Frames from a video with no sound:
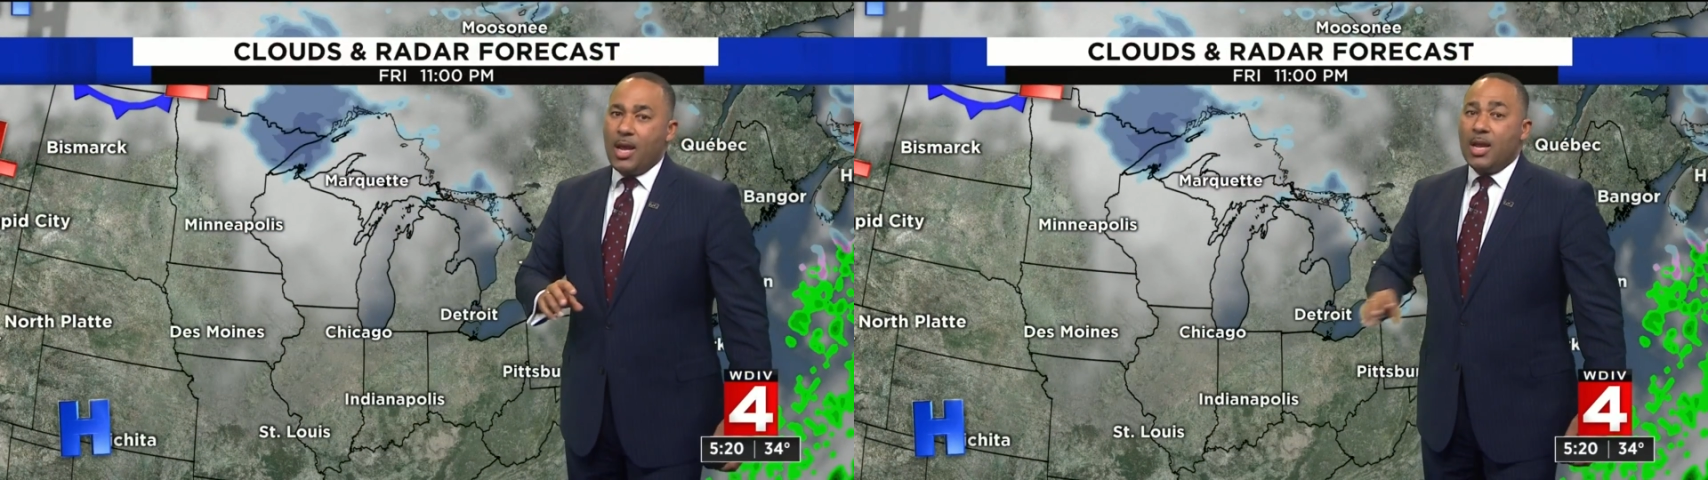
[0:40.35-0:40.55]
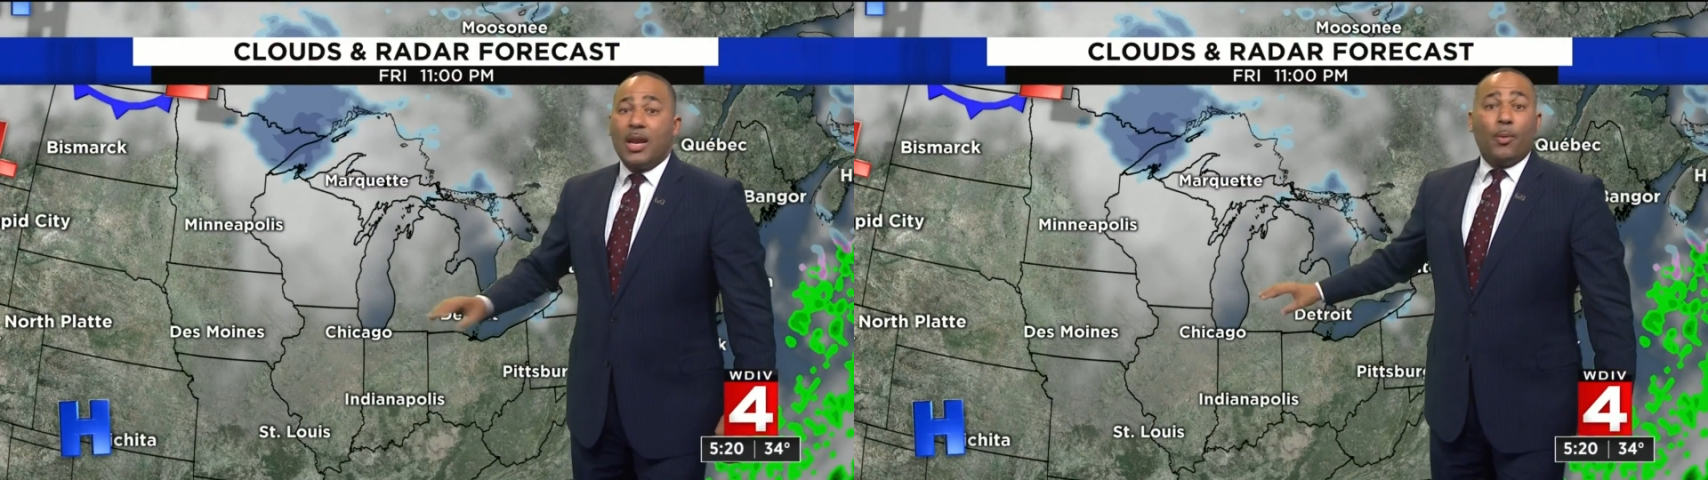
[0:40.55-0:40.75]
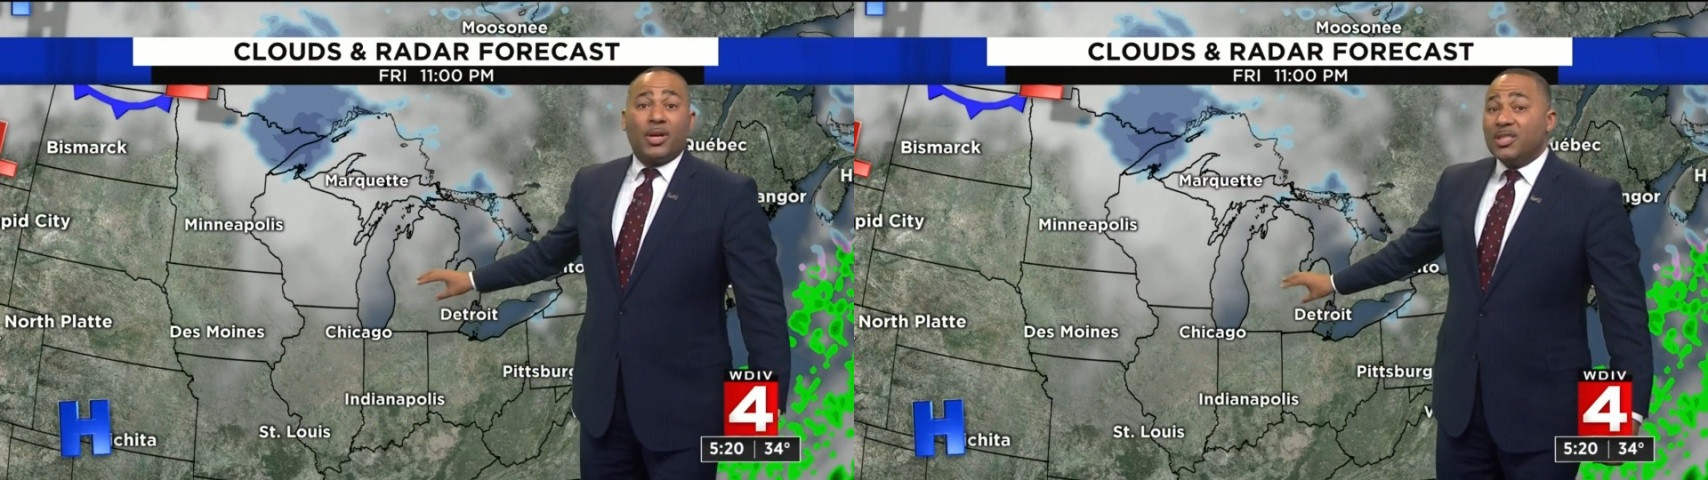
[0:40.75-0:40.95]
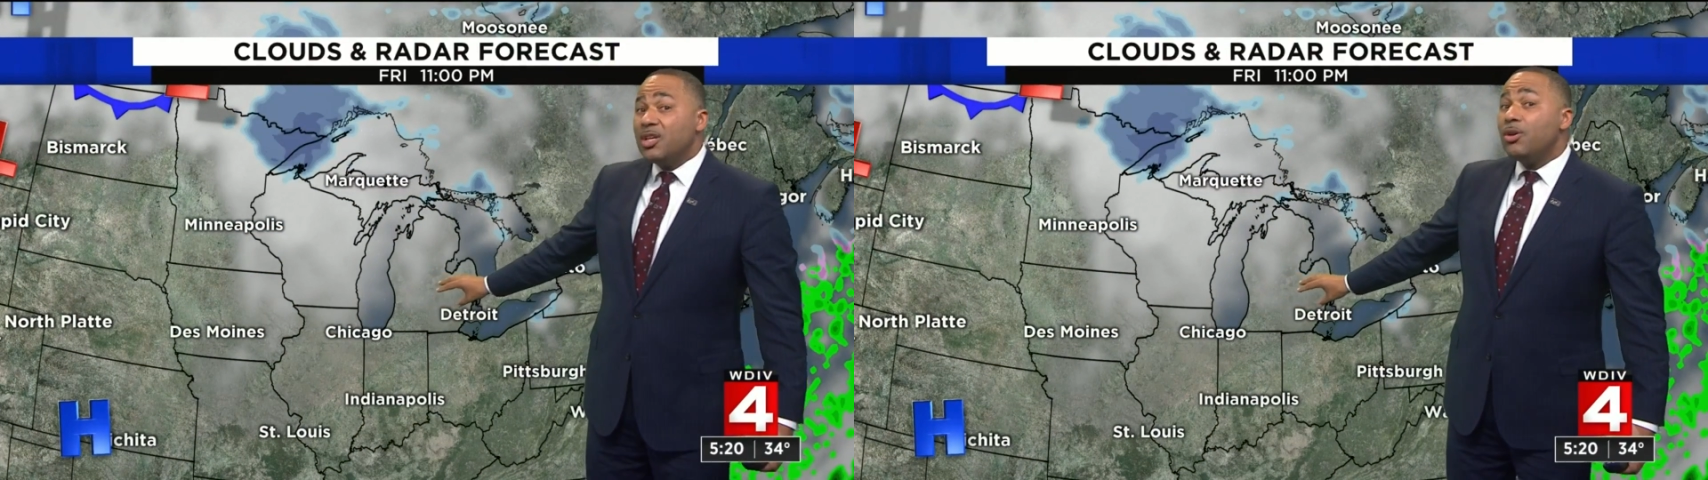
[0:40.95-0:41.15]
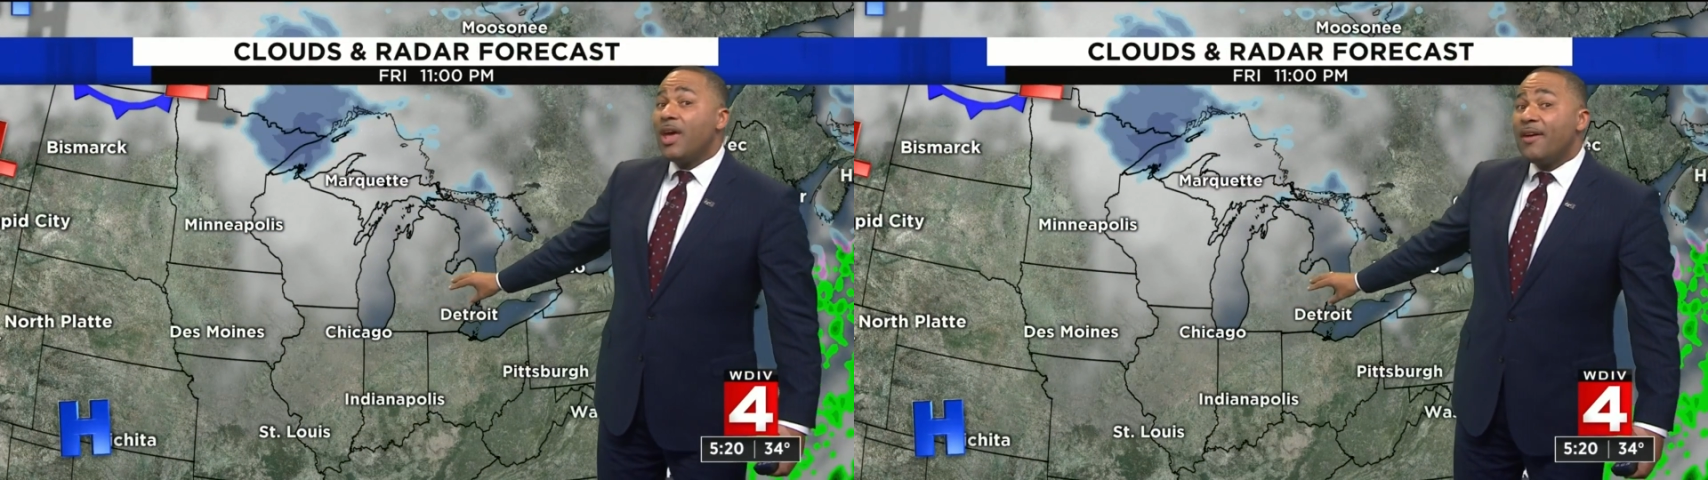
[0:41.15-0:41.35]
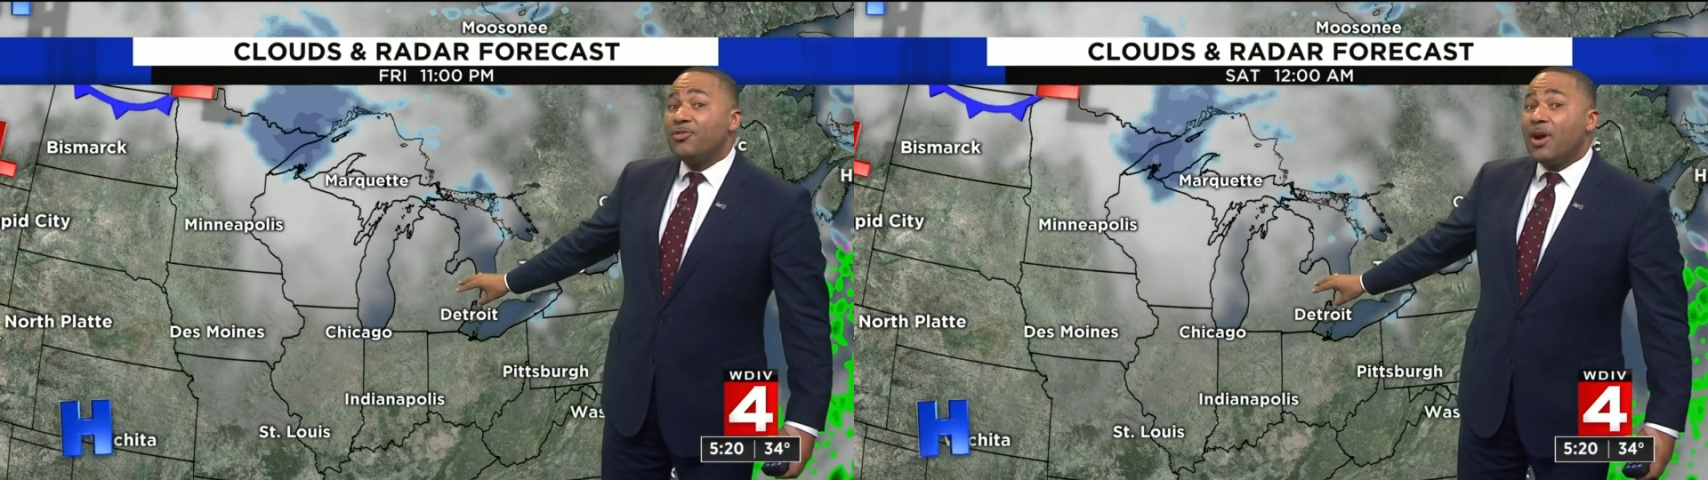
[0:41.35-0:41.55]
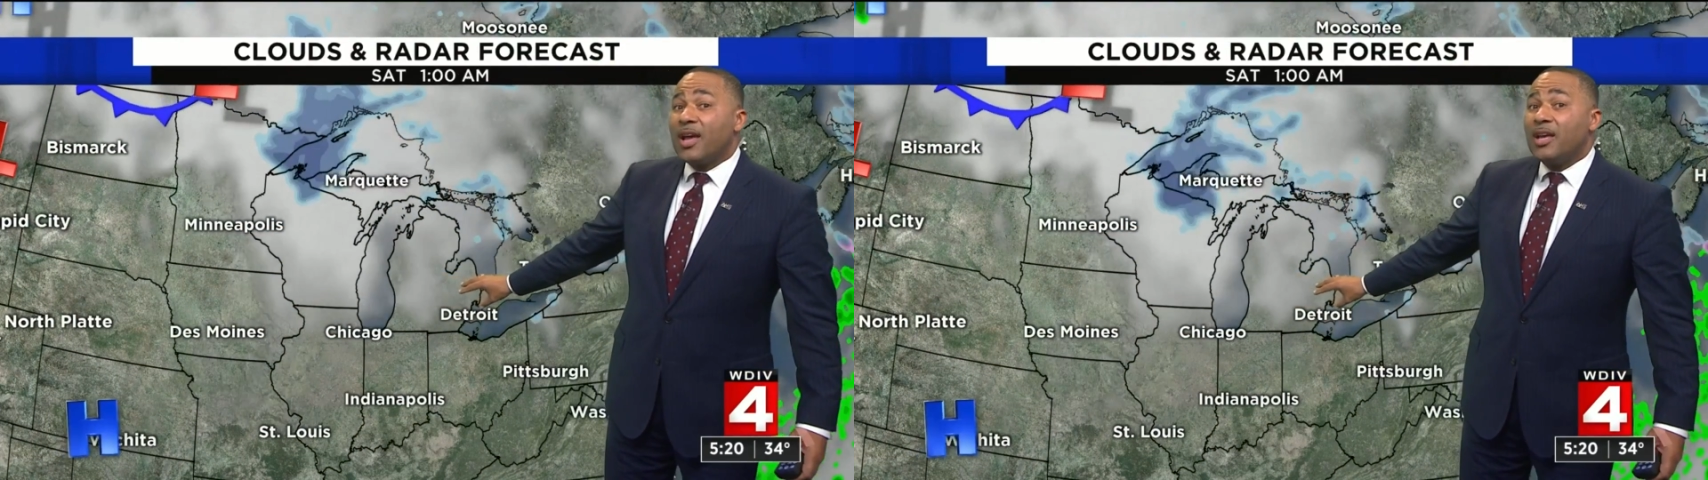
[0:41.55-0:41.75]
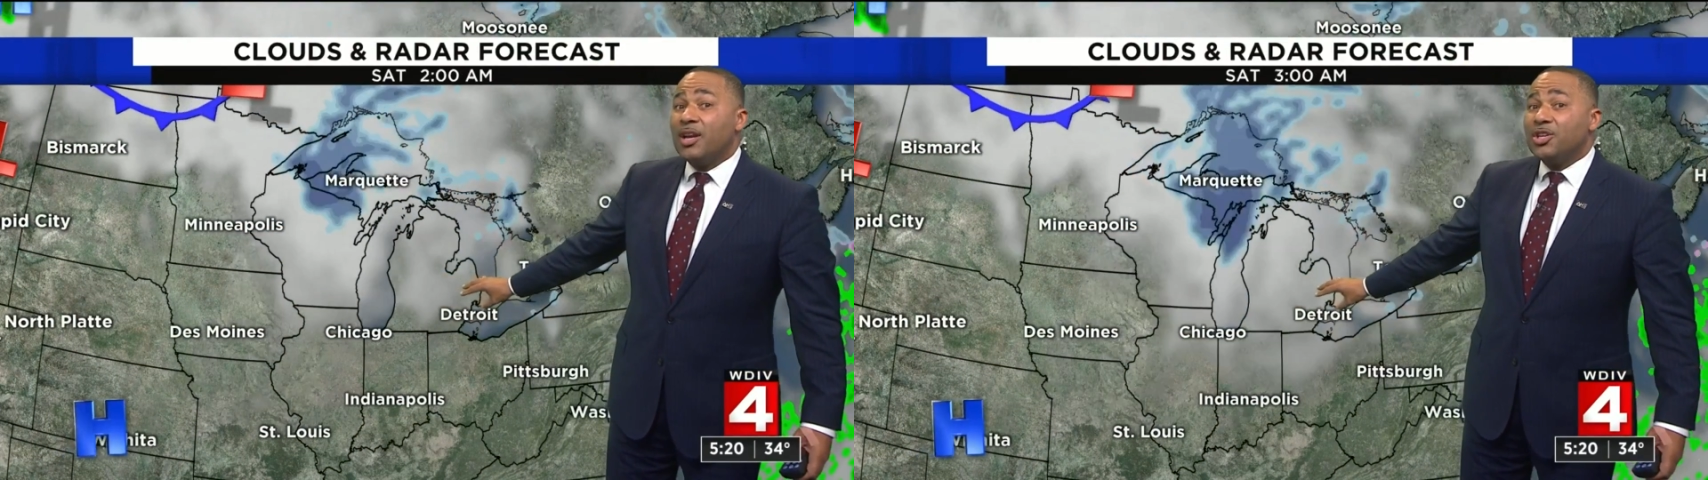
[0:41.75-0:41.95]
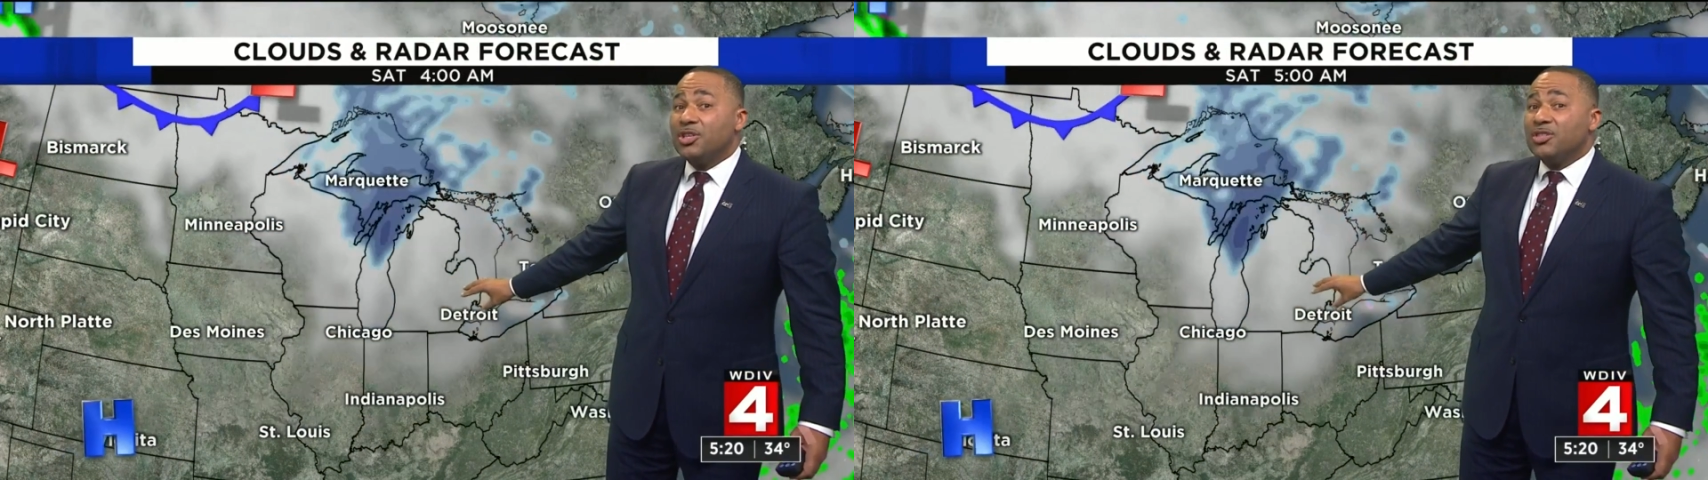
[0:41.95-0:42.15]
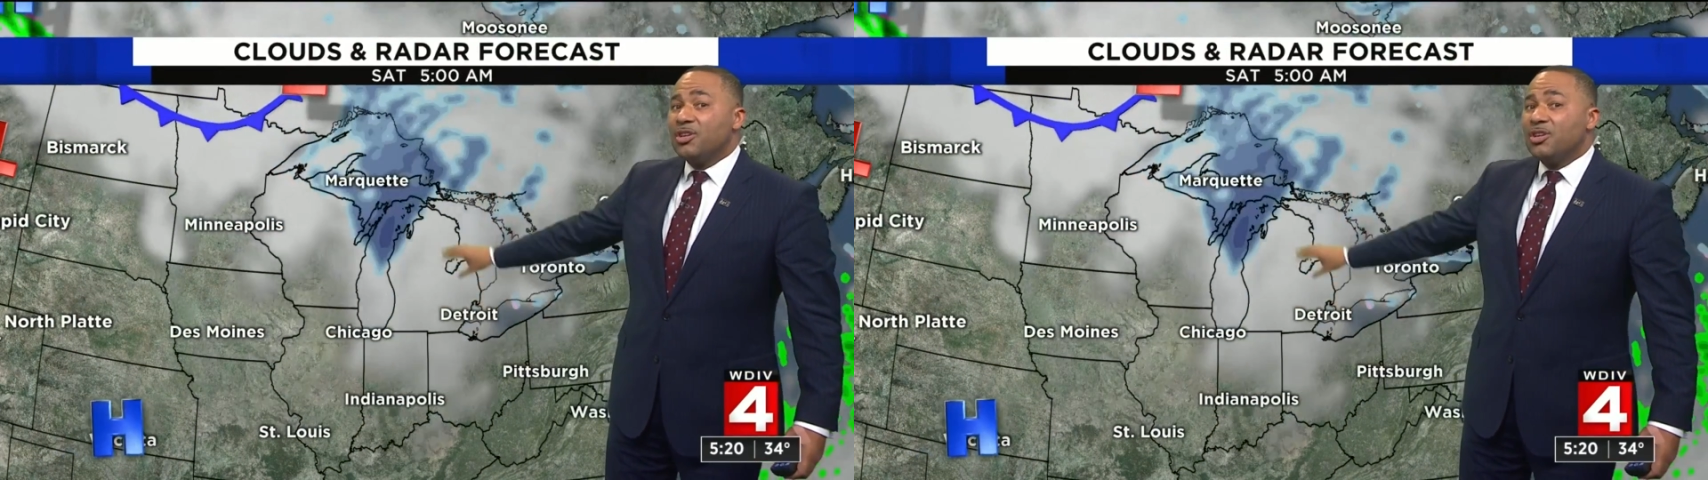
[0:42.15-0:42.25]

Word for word: Now, we'll continue to have dry conditions.